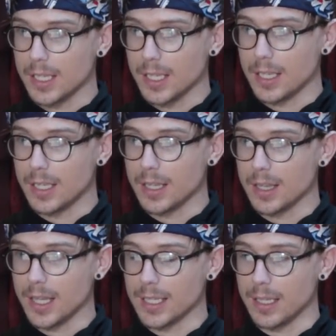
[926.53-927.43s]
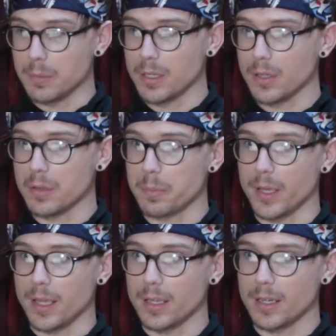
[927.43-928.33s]
And they get me on the
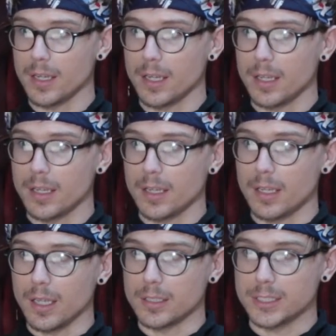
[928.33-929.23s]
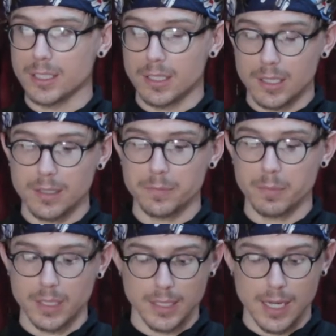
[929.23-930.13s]
bed, and sure enough,
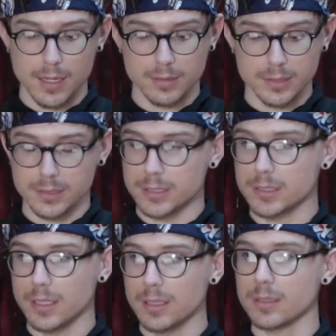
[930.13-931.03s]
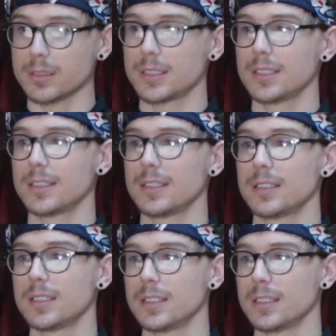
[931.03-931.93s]
my gown is soaked
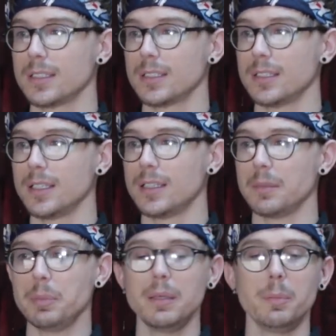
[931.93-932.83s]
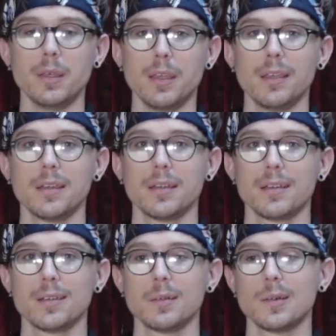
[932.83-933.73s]
in the pee-pee.
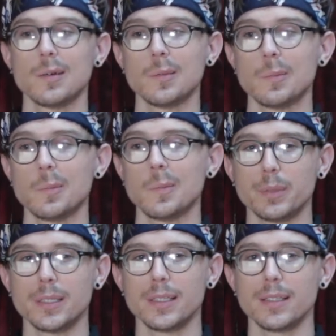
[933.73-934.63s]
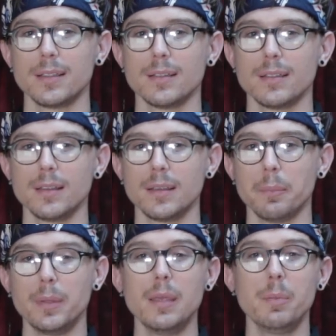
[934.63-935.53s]
But the
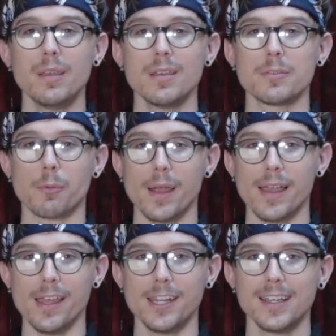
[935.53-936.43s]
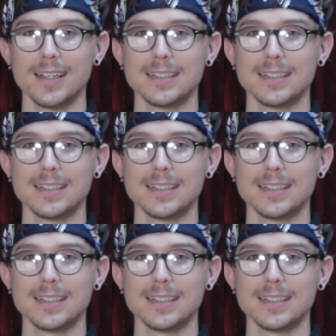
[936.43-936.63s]
pee-pee is red.